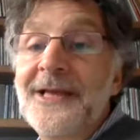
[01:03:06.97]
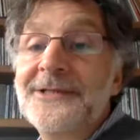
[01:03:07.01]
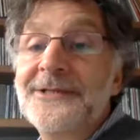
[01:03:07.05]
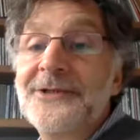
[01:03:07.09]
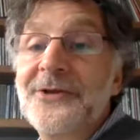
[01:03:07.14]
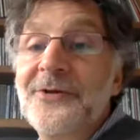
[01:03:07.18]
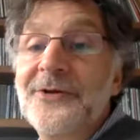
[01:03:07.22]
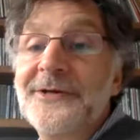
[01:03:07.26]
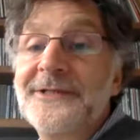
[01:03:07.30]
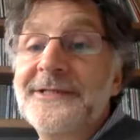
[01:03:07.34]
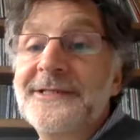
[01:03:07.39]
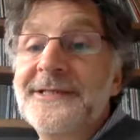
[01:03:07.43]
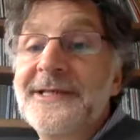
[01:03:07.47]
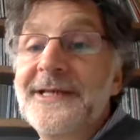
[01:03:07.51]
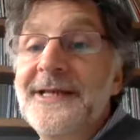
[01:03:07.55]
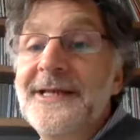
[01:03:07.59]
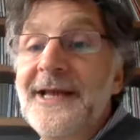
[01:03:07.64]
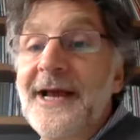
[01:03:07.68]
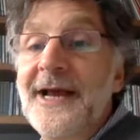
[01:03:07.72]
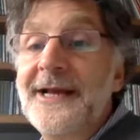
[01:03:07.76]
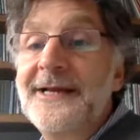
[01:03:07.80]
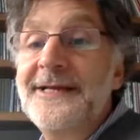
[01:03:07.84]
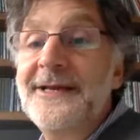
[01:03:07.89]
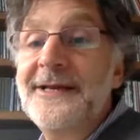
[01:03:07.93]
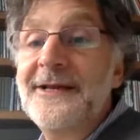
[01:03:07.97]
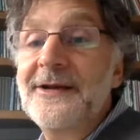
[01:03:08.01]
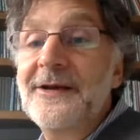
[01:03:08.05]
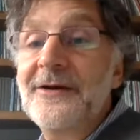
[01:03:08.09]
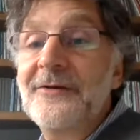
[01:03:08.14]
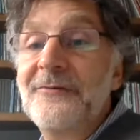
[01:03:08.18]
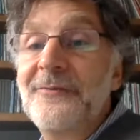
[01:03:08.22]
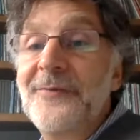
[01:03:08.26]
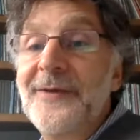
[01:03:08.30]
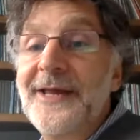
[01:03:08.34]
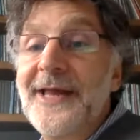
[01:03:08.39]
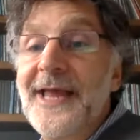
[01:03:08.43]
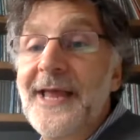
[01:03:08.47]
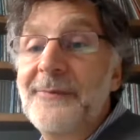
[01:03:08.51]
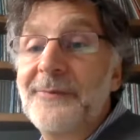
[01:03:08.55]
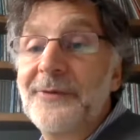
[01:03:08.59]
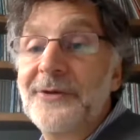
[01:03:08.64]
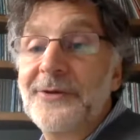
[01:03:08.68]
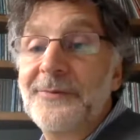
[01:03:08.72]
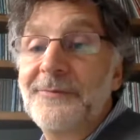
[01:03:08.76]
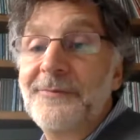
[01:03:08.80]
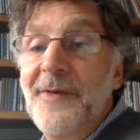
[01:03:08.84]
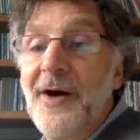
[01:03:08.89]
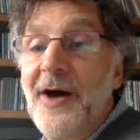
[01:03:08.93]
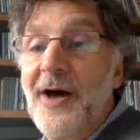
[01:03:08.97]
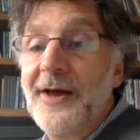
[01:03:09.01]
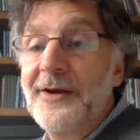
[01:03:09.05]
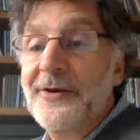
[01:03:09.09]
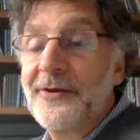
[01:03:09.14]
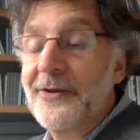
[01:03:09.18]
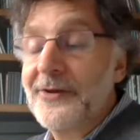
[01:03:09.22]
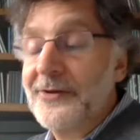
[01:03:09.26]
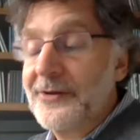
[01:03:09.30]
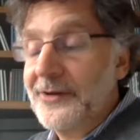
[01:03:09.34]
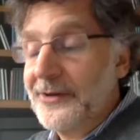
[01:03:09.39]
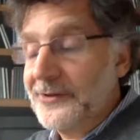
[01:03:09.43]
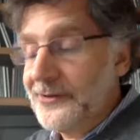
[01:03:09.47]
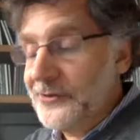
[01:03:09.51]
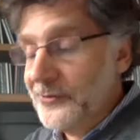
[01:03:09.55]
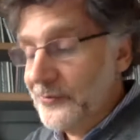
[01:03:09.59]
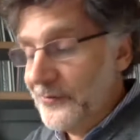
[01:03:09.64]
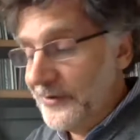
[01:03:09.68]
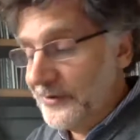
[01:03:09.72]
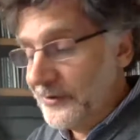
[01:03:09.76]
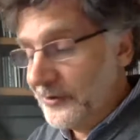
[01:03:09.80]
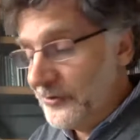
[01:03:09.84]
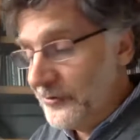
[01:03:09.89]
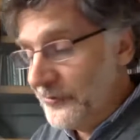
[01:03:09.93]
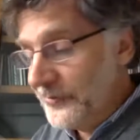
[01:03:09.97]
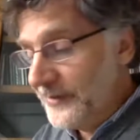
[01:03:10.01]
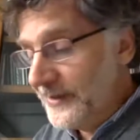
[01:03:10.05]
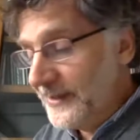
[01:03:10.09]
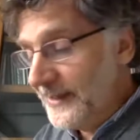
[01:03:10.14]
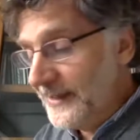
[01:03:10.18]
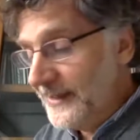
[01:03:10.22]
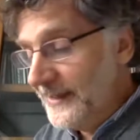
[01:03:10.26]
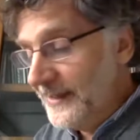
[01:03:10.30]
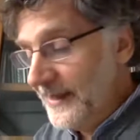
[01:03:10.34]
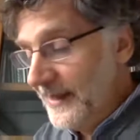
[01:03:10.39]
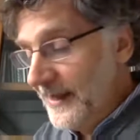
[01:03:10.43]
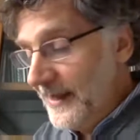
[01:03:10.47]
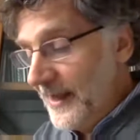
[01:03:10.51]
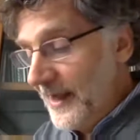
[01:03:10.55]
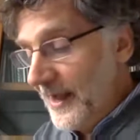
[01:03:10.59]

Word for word: So it's the idea of being able to model to include the